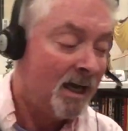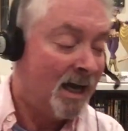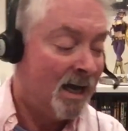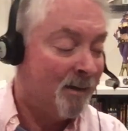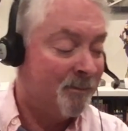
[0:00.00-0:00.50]

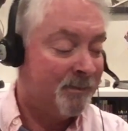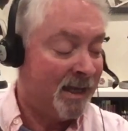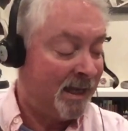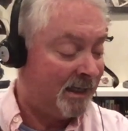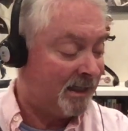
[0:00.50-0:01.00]
Um,
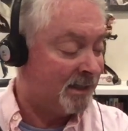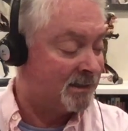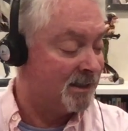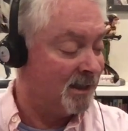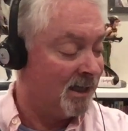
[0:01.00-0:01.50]
and it
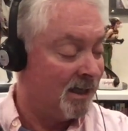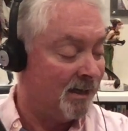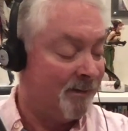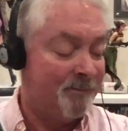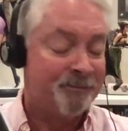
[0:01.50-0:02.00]

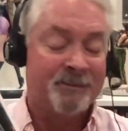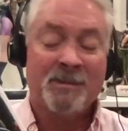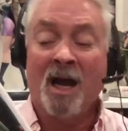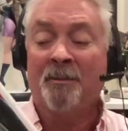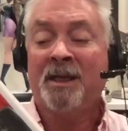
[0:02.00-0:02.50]
um, Tom